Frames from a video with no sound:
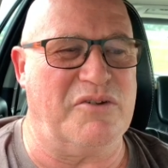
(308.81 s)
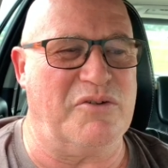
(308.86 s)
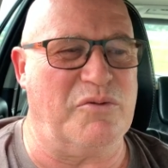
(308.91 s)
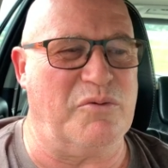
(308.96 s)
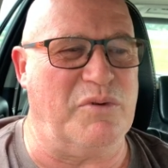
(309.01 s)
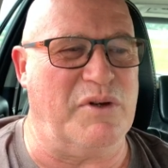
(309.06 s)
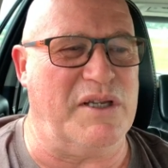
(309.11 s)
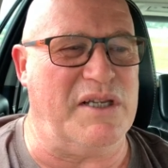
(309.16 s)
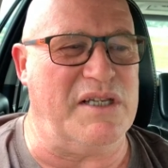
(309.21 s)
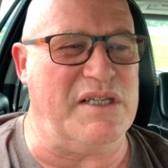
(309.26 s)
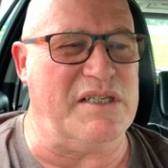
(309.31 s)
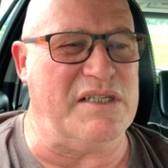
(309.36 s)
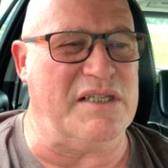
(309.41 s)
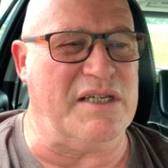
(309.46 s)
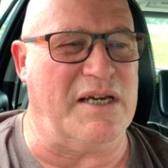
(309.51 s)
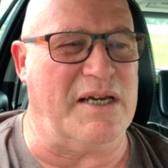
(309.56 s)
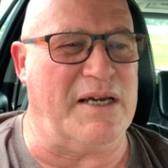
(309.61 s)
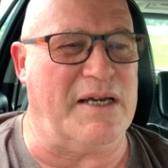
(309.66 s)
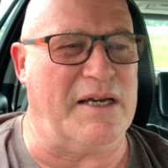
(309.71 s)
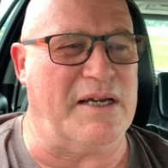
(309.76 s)
we
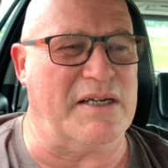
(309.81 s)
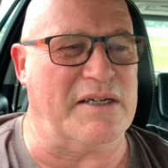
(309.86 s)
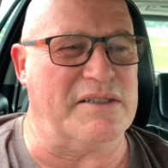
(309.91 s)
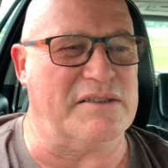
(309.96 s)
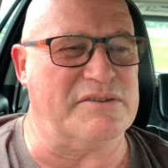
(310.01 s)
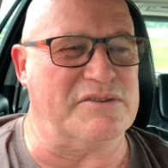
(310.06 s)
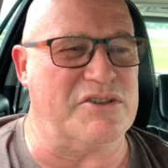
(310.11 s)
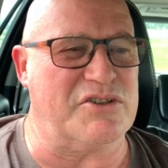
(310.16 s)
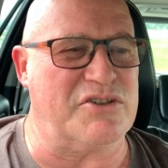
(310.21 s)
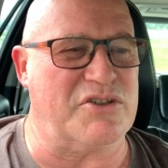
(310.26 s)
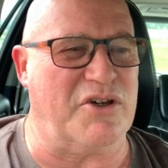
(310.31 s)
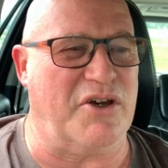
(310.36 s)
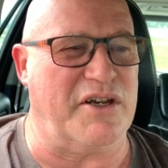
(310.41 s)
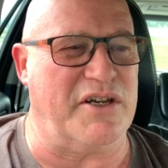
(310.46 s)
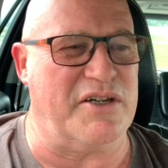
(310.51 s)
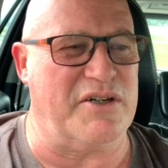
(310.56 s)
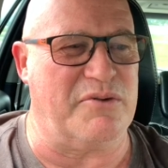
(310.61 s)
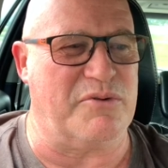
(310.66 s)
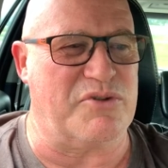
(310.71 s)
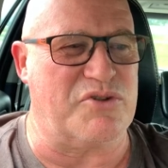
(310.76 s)
just got
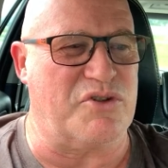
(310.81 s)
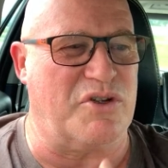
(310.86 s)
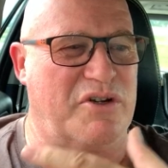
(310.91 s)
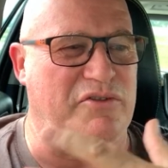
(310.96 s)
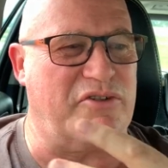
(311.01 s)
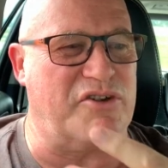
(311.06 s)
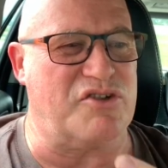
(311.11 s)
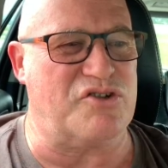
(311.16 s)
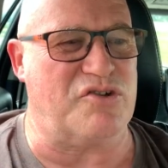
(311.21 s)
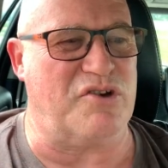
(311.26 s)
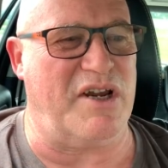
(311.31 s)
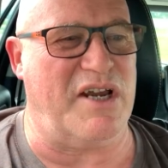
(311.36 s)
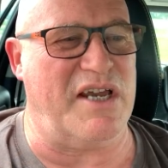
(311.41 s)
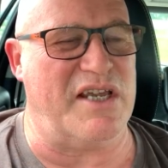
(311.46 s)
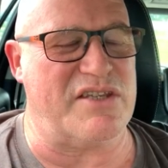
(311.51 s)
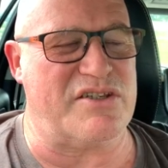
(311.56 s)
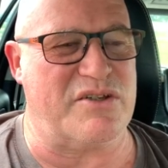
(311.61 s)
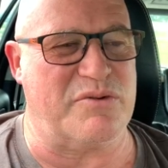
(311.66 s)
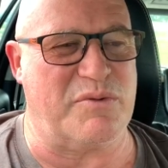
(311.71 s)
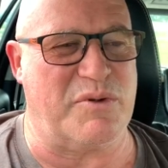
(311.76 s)
into a sort of a
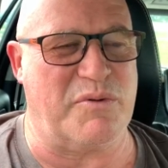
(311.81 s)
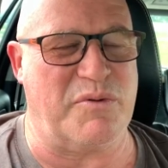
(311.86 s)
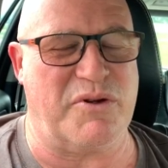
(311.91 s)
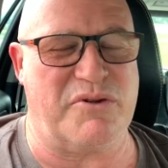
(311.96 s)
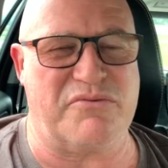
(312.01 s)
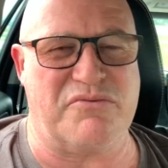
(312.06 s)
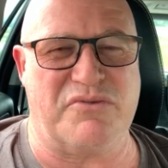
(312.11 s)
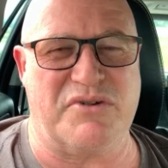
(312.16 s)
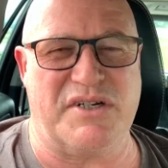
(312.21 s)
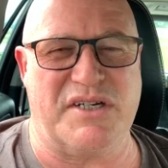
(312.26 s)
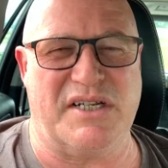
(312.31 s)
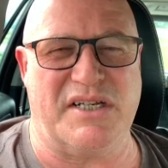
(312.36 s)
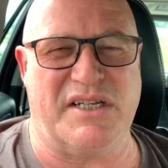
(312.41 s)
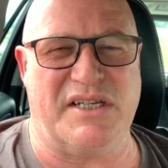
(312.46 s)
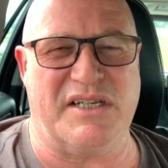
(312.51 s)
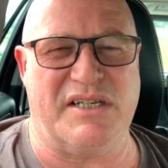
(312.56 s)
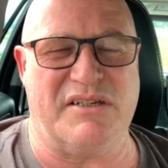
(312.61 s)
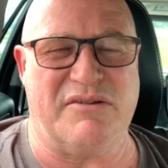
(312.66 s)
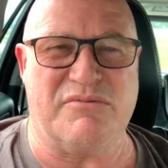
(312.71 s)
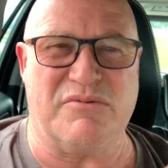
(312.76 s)
trance, and we weren't
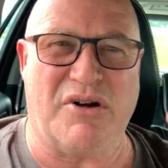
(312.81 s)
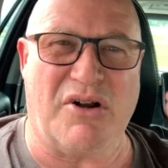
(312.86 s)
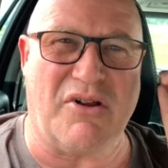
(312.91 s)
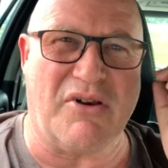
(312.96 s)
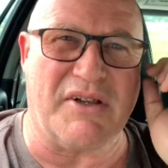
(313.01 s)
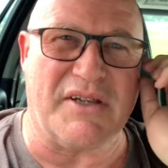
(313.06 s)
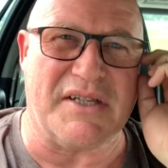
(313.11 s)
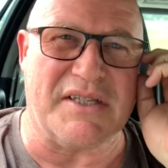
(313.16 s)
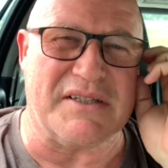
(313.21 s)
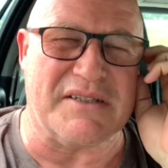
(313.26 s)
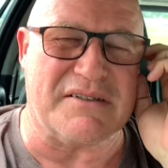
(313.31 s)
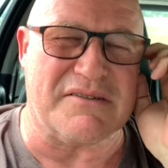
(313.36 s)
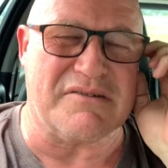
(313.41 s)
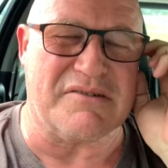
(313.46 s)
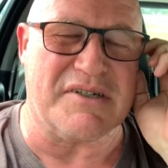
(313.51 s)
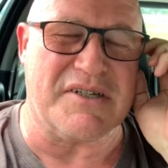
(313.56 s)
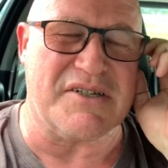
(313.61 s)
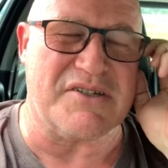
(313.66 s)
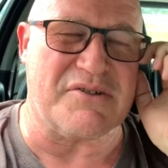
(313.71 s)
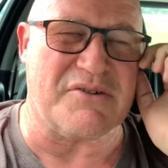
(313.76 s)
really rolling in the
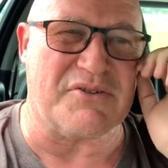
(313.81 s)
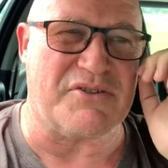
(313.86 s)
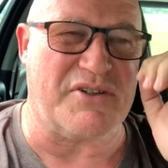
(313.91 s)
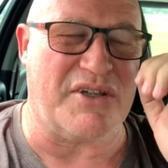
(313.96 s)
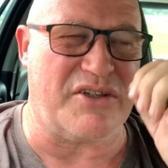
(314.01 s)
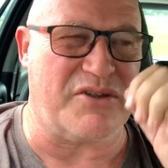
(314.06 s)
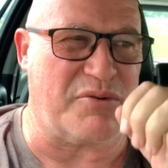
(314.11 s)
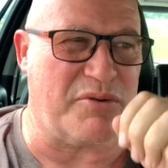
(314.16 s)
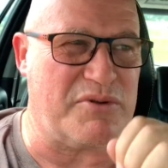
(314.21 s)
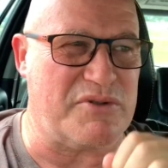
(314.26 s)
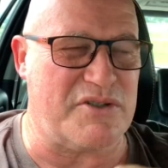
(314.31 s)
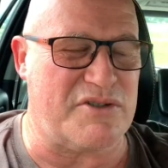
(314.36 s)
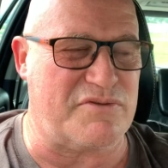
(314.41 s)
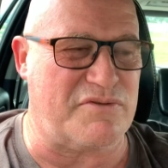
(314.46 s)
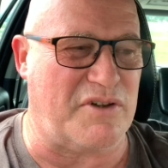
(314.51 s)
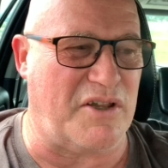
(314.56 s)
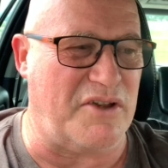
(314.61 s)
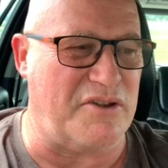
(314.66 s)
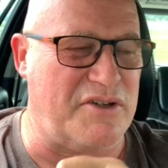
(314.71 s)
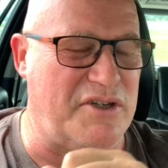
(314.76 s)
traditional sense. We were just
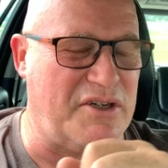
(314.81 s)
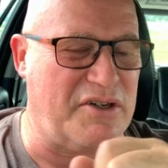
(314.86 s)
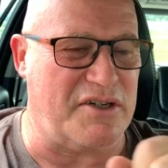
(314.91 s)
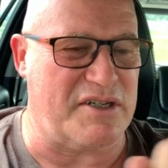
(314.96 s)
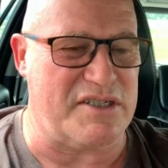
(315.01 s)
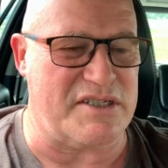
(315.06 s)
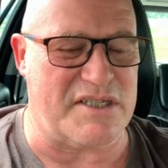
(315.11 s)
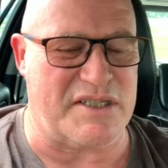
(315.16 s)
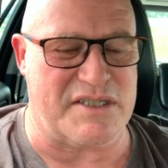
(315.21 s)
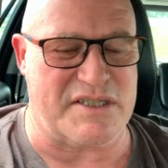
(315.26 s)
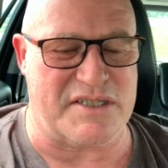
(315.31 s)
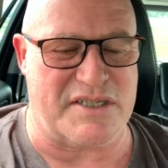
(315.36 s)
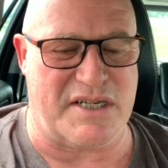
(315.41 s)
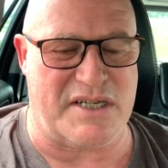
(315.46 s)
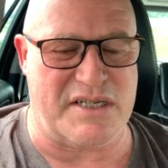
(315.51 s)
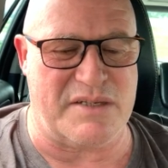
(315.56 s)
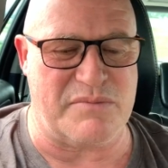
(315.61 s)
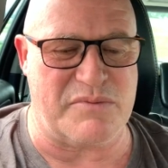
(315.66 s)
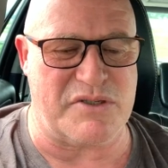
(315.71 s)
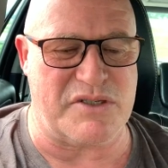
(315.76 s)
floating on each other's
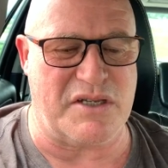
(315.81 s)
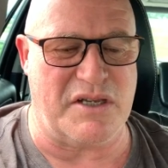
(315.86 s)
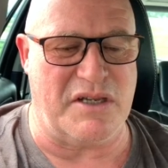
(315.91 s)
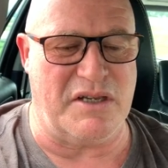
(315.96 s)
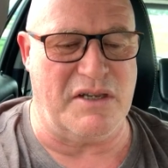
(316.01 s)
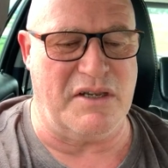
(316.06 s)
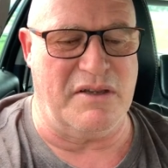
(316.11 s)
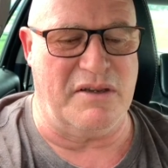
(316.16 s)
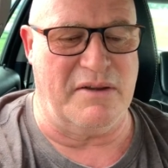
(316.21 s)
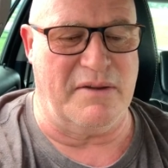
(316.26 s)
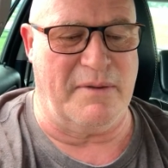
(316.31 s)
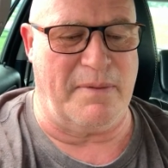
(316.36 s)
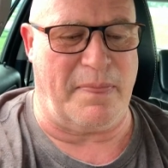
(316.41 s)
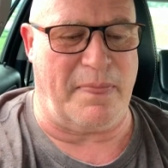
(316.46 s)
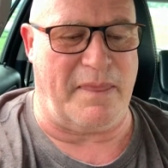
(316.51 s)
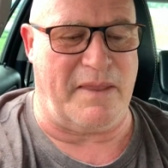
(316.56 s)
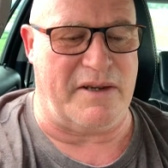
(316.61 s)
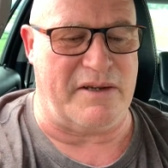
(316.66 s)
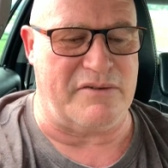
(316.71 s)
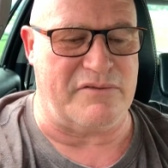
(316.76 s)
arms
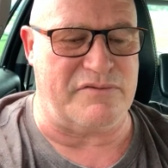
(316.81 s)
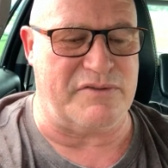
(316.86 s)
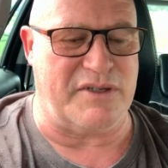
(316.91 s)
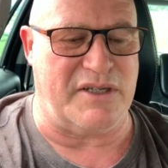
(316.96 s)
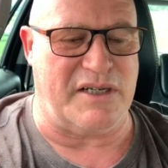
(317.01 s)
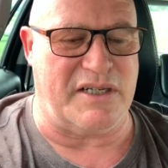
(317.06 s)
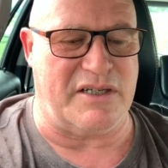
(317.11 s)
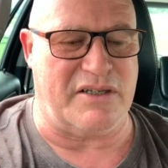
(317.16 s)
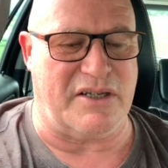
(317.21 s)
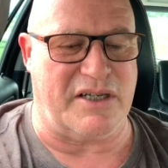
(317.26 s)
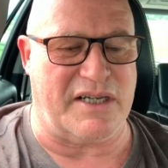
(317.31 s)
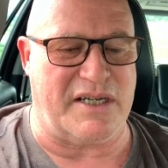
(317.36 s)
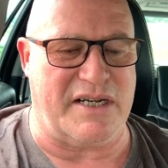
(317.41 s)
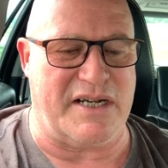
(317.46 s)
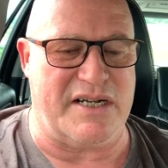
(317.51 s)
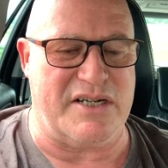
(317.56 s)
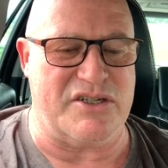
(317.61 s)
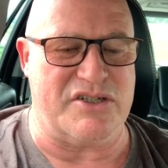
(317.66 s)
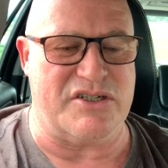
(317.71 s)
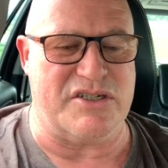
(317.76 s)
and feeling like an
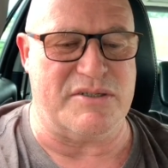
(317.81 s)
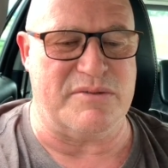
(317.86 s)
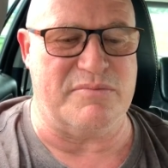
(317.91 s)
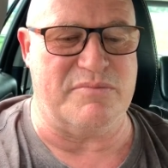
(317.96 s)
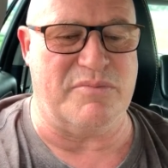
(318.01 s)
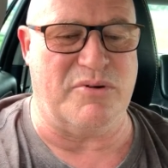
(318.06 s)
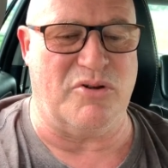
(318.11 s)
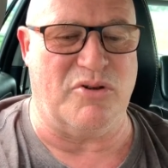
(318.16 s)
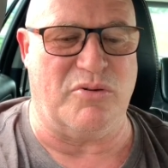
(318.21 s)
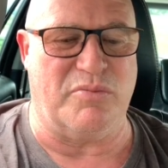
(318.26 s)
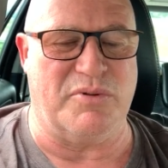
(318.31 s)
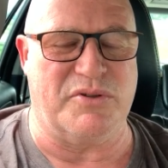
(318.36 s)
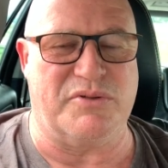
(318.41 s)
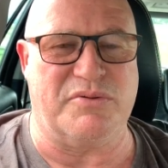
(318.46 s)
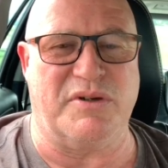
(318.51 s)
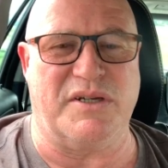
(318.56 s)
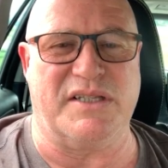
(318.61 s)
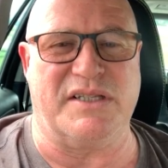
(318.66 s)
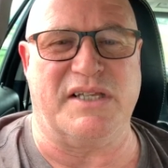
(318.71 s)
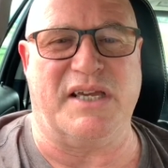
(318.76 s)
energy ball
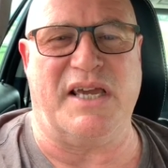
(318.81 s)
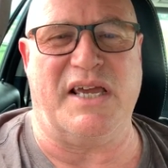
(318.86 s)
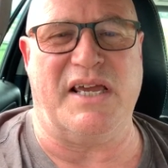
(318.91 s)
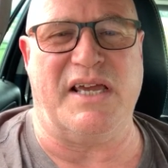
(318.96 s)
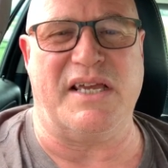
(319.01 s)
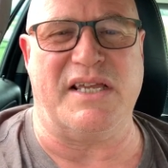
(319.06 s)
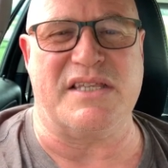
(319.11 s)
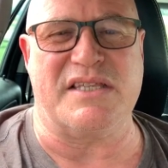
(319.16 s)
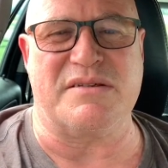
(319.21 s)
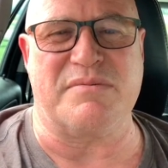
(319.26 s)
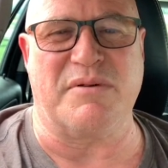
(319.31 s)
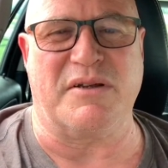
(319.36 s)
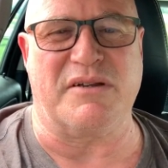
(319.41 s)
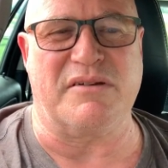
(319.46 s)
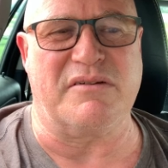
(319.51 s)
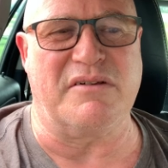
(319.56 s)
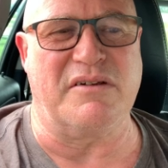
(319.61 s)
between the hands. But